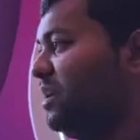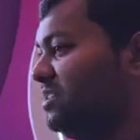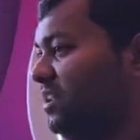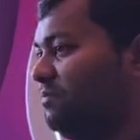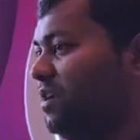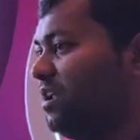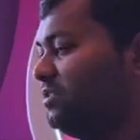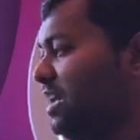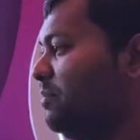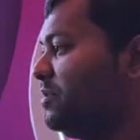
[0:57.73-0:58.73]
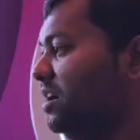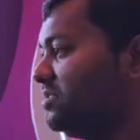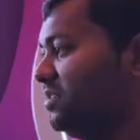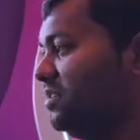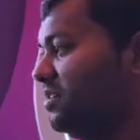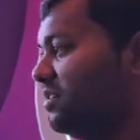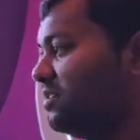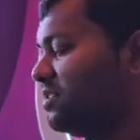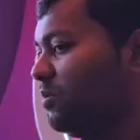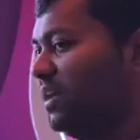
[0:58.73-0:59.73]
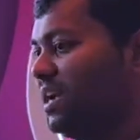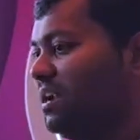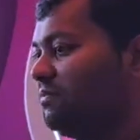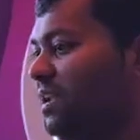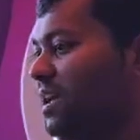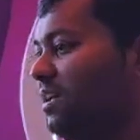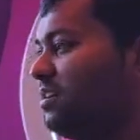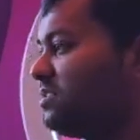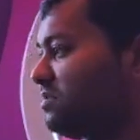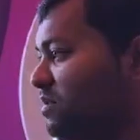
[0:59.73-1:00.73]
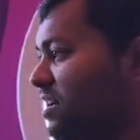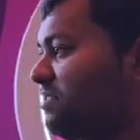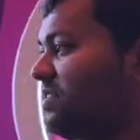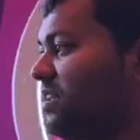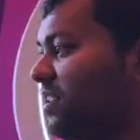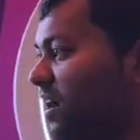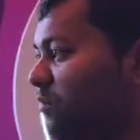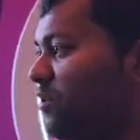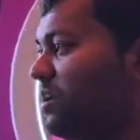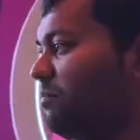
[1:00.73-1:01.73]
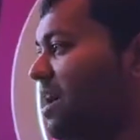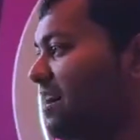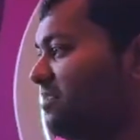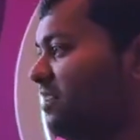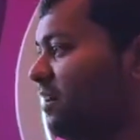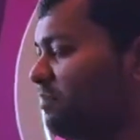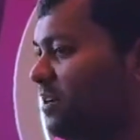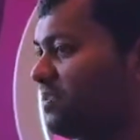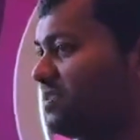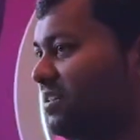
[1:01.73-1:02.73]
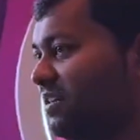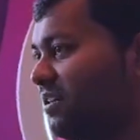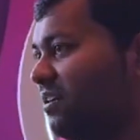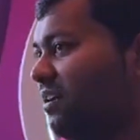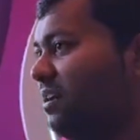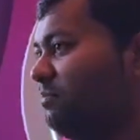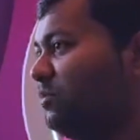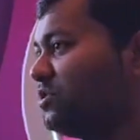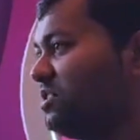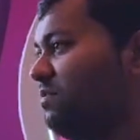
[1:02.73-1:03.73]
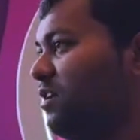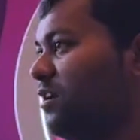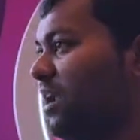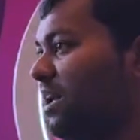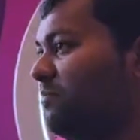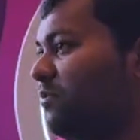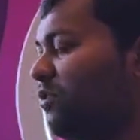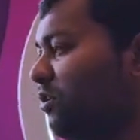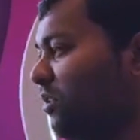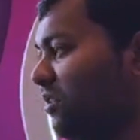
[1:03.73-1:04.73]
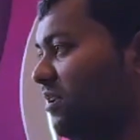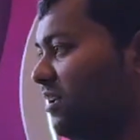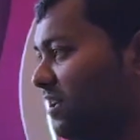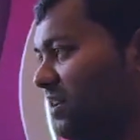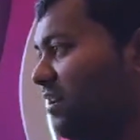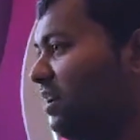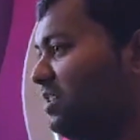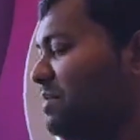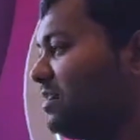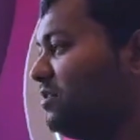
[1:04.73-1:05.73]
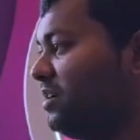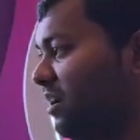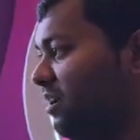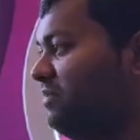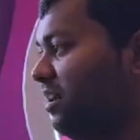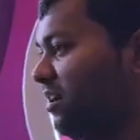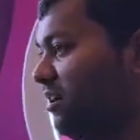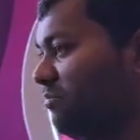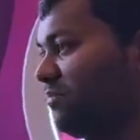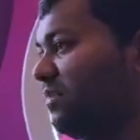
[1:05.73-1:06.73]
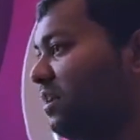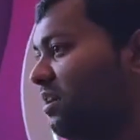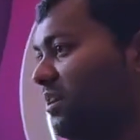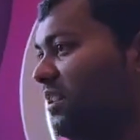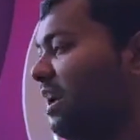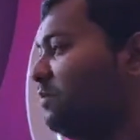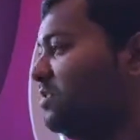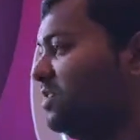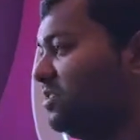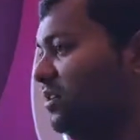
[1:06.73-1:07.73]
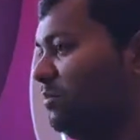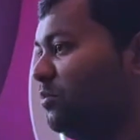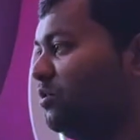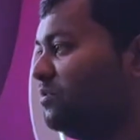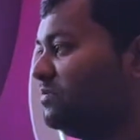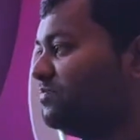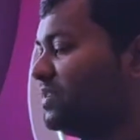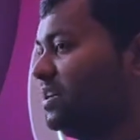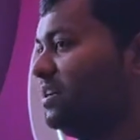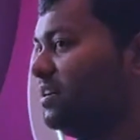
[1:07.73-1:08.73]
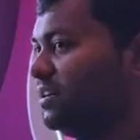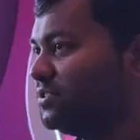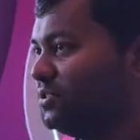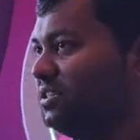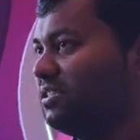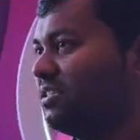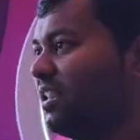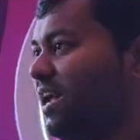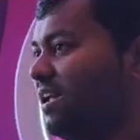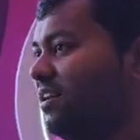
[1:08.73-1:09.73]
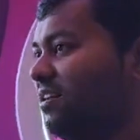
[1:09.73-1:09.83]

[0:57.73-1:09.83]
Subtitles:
basically for laptops. We kind like customize their one large chain laptops, and most of our like whole smart contract language is on Moon. So this is like